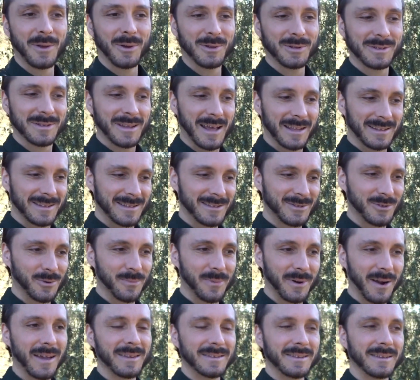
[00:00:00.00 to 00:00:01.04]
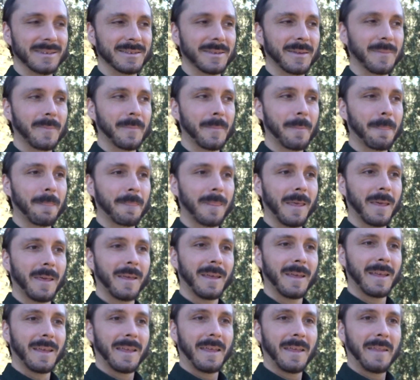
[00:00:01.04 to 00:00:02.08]
because that summarizes
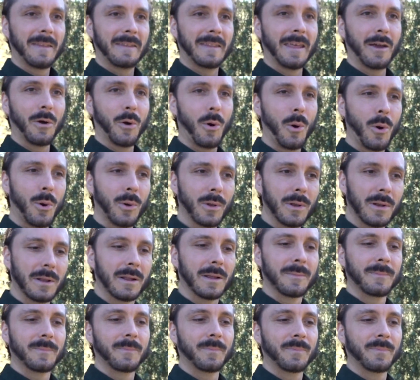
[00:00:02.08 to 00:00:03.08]
the whole